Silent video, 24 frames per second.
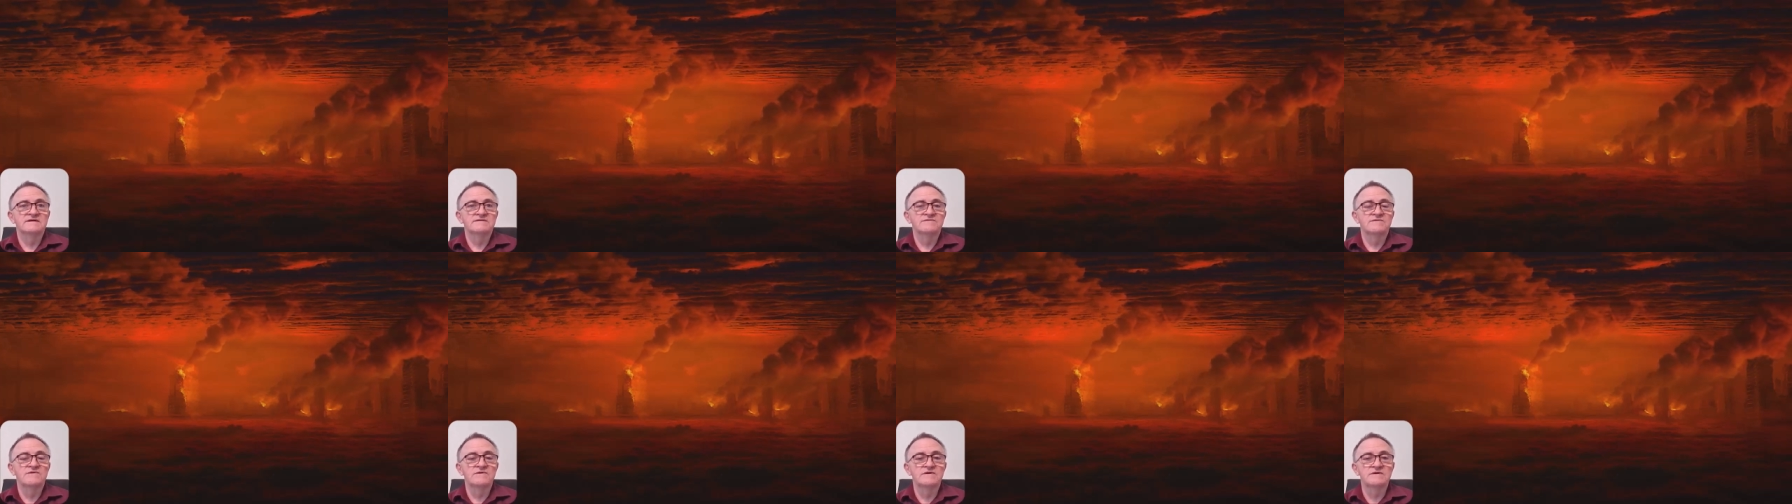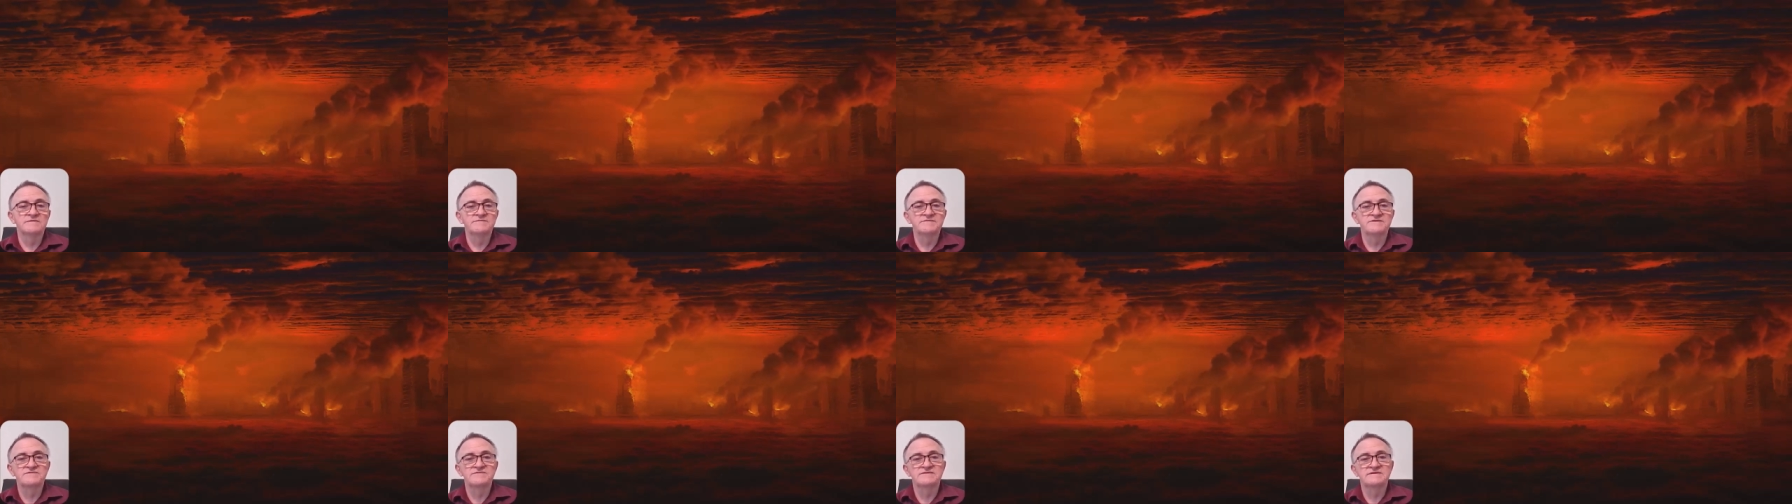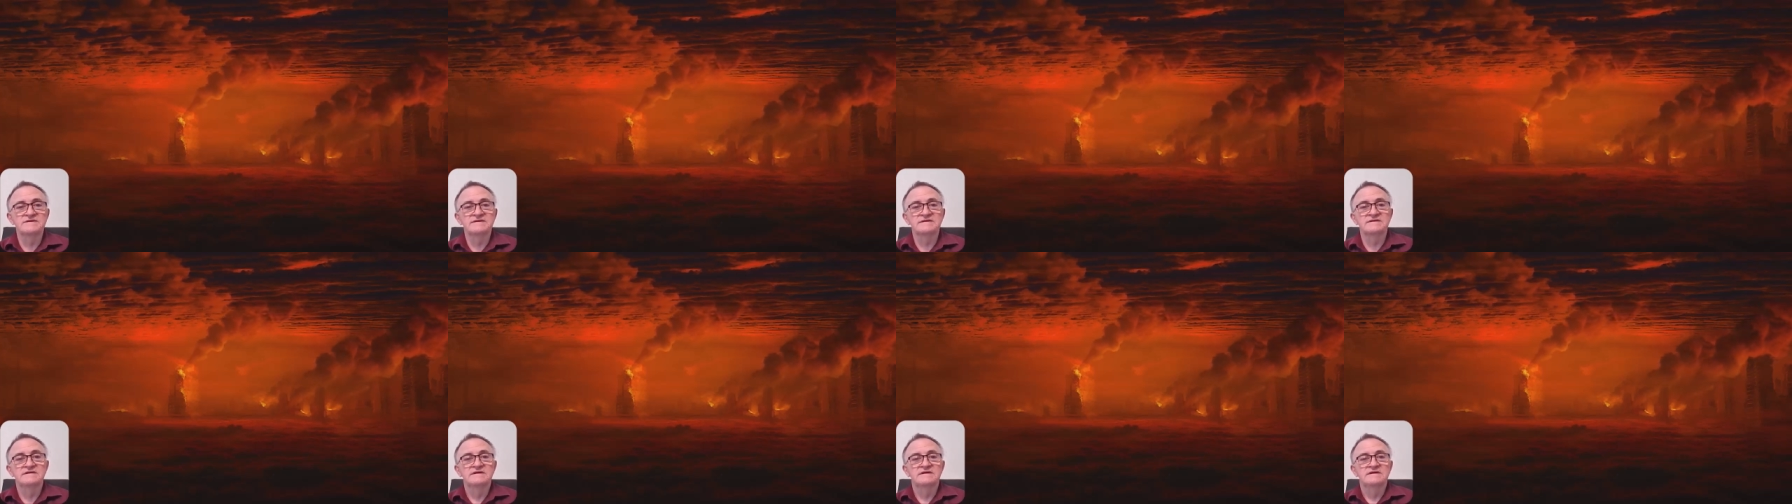war
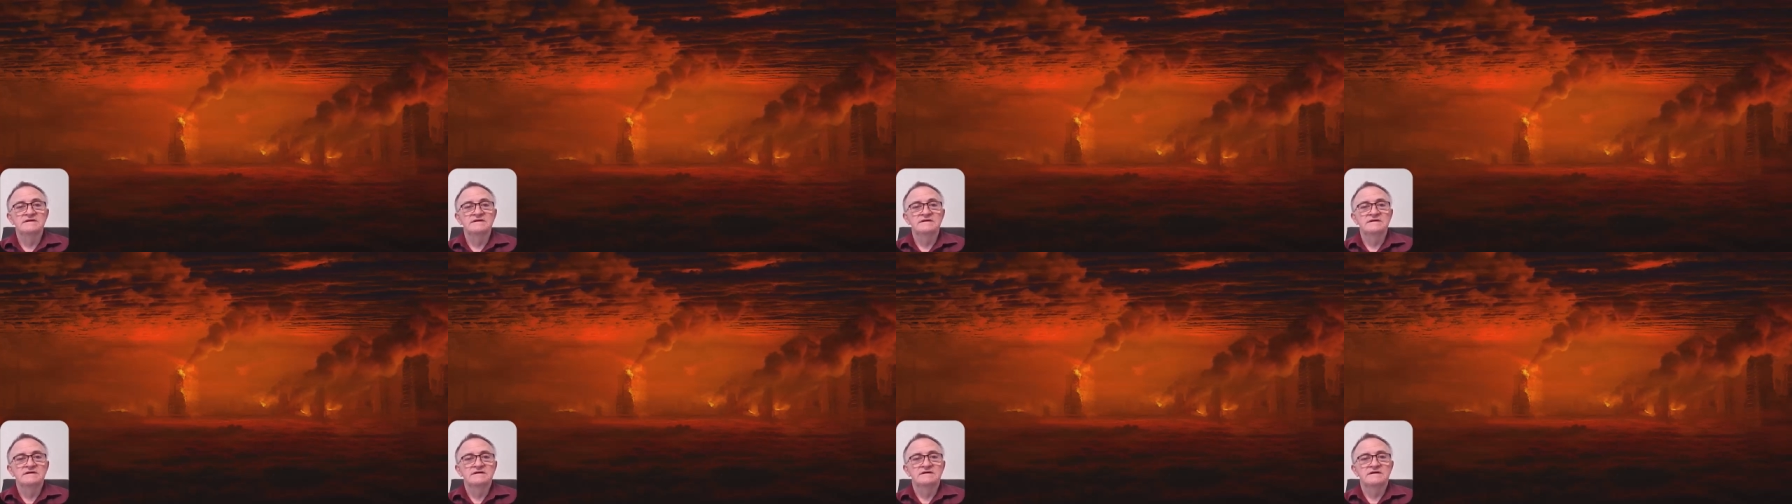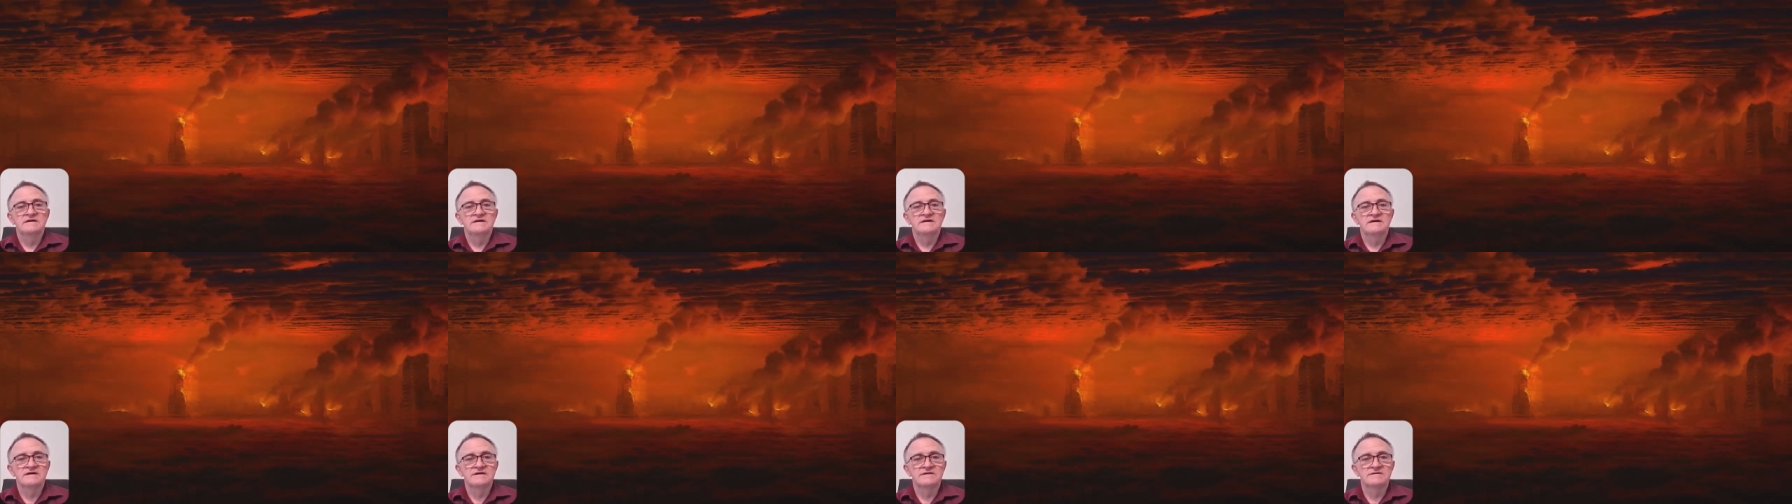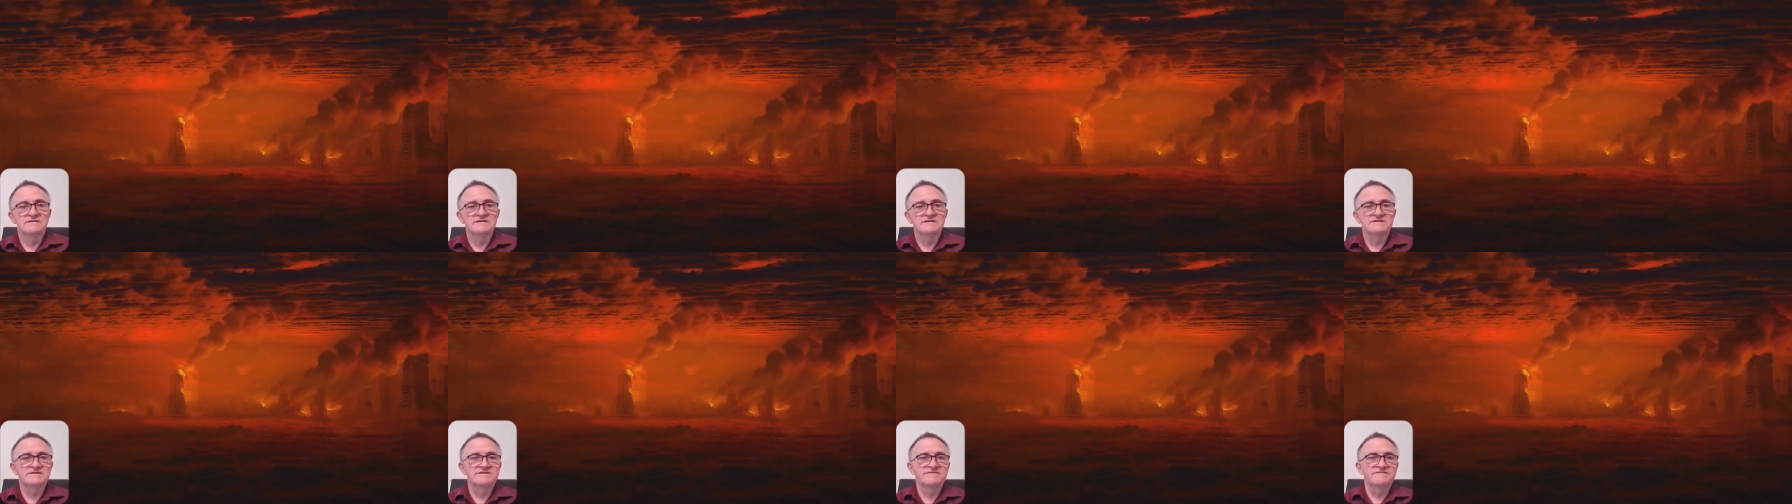between the
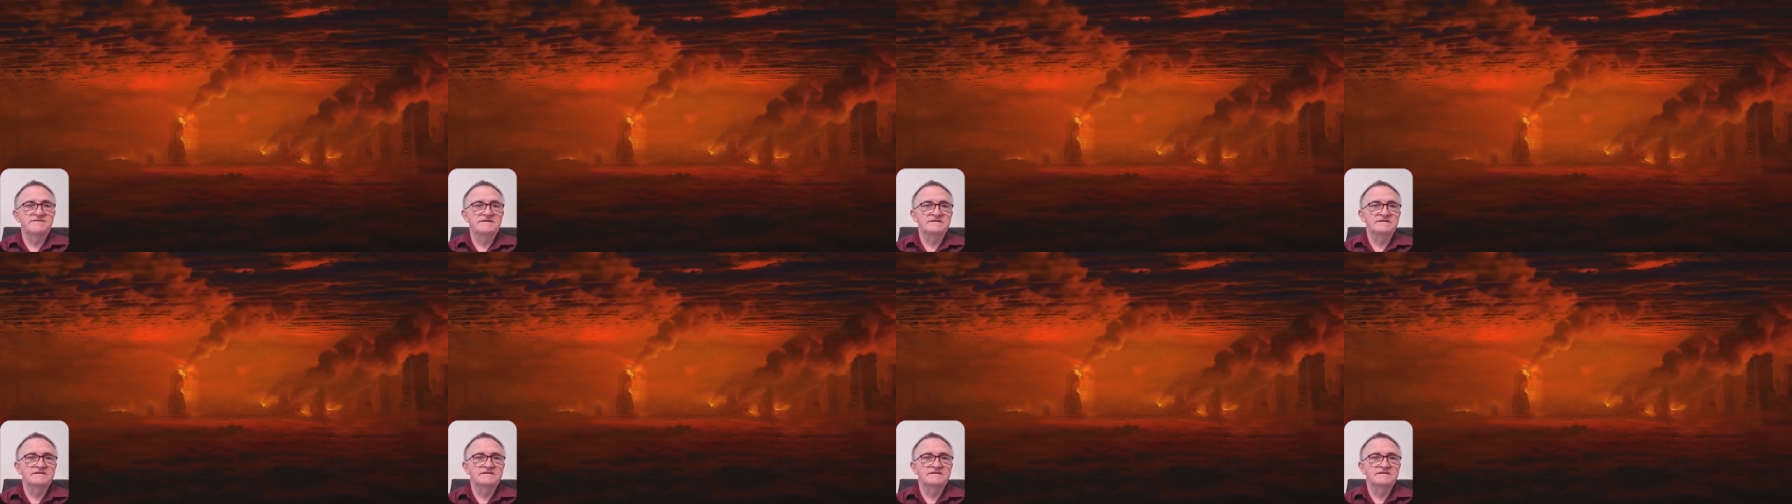Russian